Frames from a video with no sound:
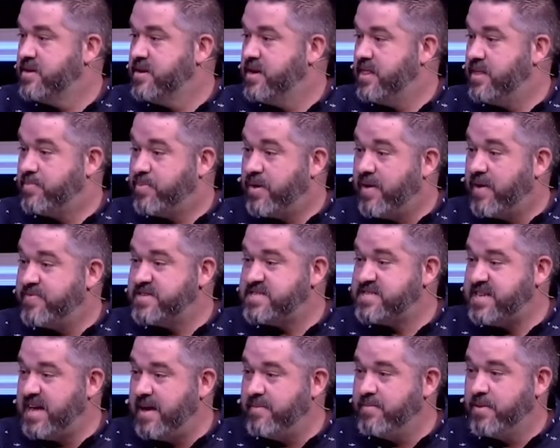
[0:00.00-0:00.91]
And the prophet
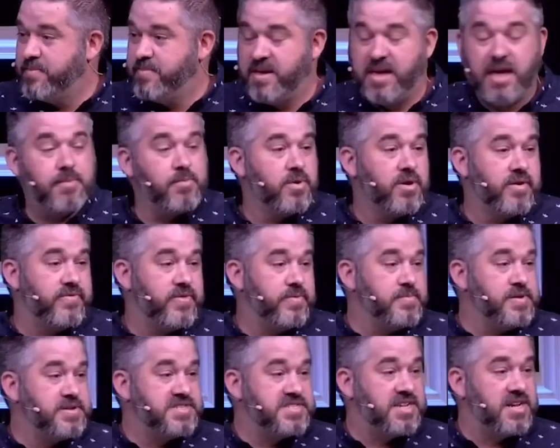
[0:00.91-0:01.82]
Samuel became one of the
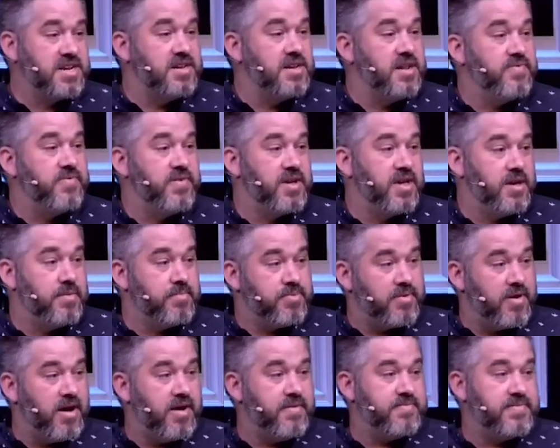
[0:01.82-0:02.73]
most significant
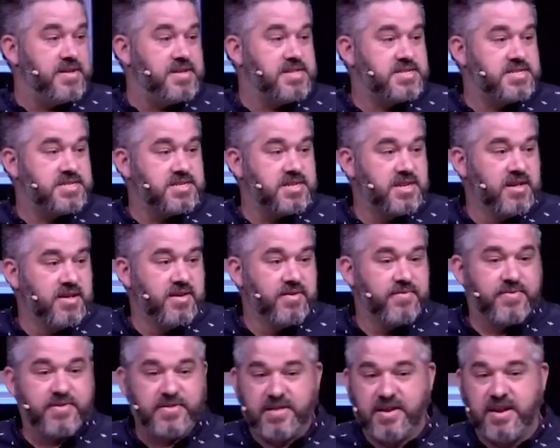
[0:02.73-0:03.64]
prophets
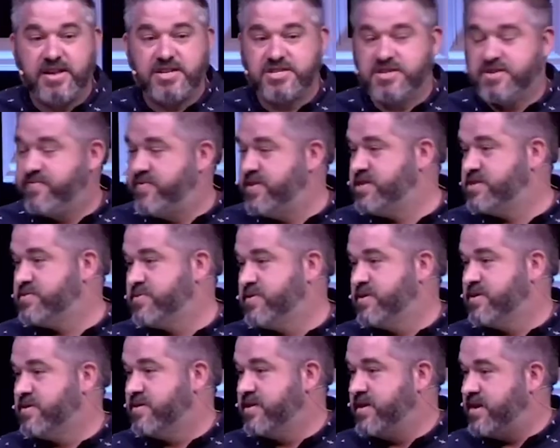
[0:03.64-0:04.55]
for the nation of
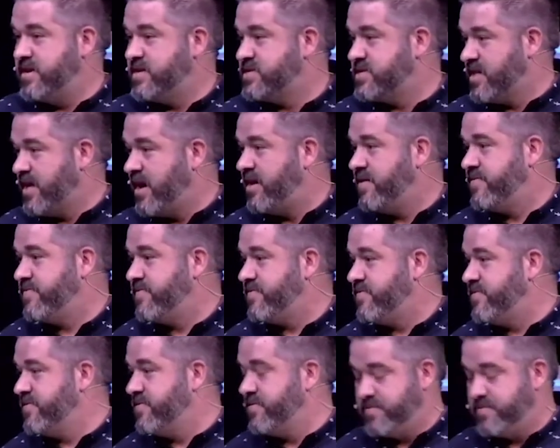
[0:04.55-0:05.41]
Israel in his life.